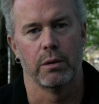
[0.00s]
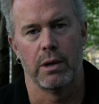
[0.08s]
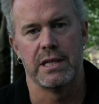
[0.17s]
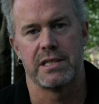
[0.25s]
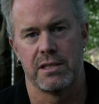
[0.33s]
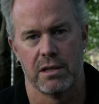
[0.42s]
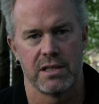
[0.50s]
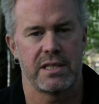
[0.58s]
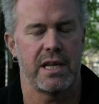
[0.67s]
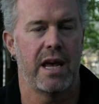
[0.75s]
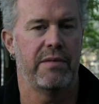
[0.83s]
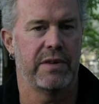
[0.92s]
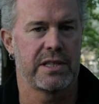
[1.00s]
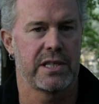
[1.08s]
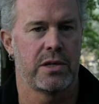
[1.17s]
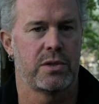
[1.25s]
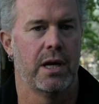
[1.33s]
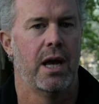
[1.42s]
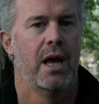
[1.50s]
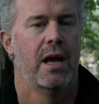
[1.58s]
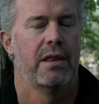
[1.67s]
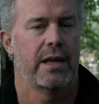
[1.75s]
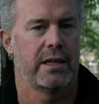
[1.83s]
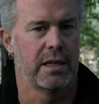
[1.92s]
waste is not safe, etc.
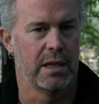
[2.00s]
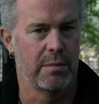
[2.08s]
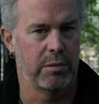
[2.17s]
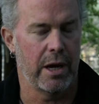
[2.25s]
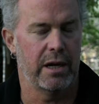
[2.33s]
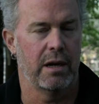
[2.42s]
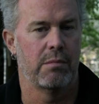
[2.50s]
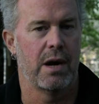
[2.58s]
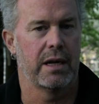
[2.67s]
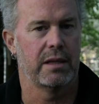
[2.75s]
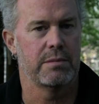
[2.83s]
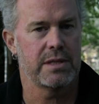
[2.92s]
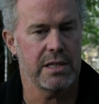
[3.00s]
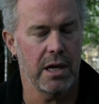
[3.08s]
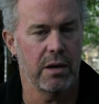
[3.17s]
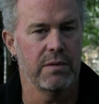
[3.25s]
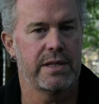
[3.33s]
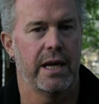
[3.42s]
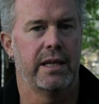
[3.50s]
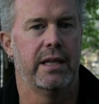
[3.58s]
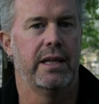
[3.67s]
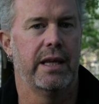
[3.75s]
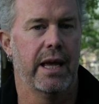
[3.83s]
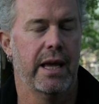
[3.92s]
They deliberated among themselves, and
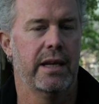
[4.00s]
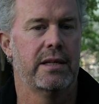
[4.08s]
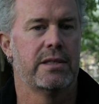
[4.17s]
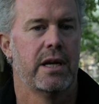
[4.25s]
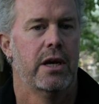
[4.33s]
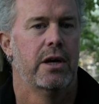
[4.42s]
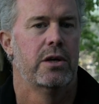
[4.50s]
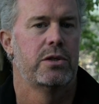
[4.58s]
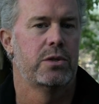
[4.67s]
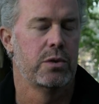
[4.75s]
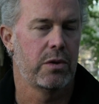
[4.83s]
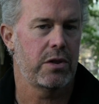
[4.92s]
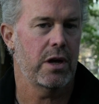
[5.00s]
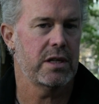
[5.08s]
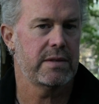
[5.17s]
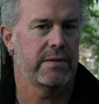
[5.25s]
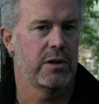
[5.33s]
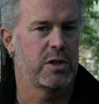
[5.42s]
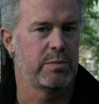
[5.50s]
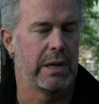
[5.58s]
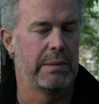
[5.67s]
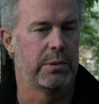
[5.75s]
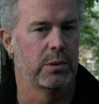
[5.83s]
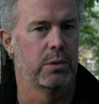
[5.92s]
in the end, 2/3 of those
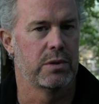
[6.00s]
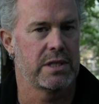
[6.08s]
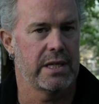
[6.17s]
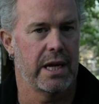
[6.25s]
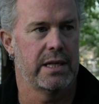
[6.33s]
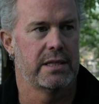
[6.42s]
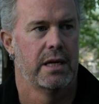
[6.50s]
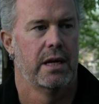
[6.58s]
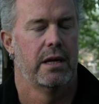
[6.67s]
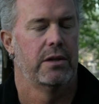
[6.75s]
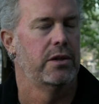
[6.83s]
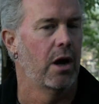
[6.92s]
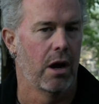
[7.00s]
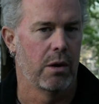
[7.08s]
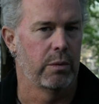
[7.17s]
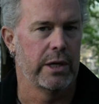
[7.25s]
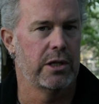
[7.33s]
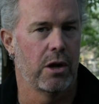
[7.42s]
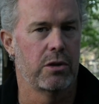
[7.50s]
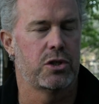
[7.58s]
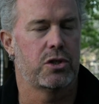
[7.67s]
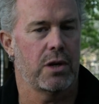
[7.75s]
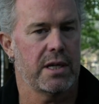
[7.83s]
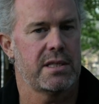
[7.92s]
people said, no, we don't
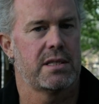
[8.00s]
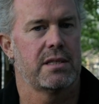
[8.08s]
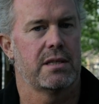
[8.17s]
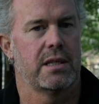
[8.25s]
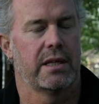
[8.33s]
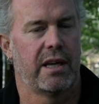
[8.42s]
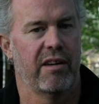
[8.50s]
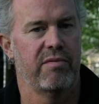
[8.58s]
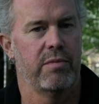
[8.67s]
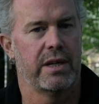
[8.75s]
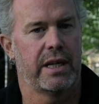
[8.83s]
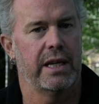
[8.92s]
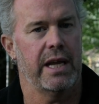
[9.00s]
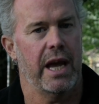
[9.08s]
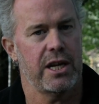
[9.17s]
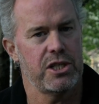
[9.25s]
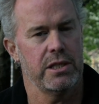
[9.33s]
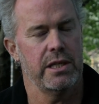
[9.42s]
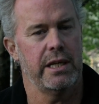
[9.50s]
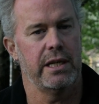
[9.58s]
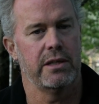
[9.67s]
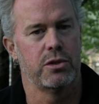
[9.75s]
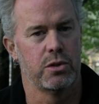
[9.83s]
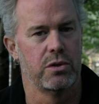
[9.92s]
trust that the government can
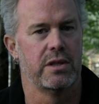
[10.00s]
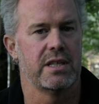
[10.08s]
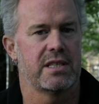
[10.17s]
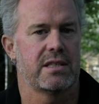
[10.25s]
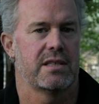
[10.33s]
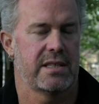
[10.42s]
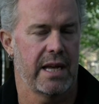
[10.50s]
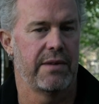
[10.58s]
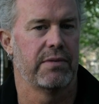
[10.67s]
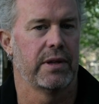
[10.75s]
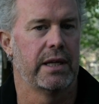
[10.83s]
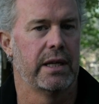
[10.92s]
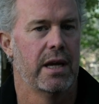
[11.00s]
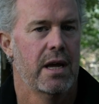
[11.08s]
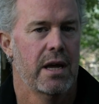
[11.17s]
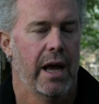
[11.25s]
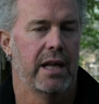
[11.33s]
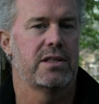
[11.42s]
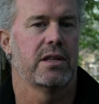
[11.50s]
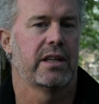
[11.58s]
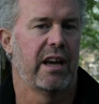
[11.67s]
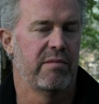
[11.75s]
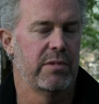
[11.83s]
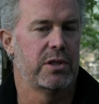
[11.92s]
actually do this safely. And so the
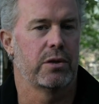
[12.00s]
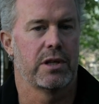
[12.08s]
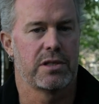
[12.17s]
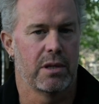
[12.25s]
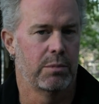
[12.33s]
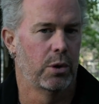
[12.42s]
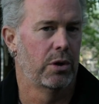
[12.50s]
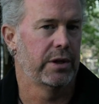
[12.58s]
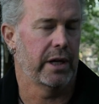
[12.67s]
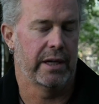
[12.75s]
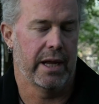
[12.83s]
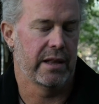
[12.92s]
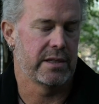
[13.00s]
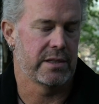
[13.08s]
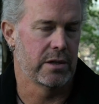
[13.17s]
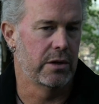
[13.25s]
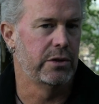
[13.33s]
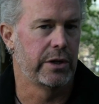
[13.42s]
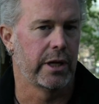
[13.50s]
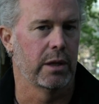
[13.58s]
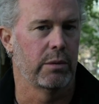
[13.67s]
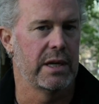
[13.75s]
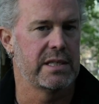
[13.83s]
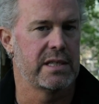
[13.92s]
government took this on board, and now there's no nuclear
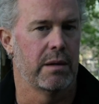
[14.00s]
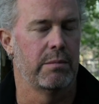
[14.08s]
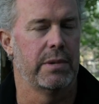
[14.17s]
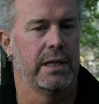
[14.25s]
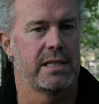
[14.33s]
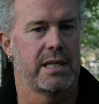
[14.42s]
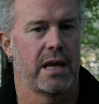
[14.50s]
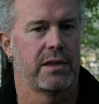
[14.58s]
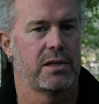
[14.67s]
waste dump in South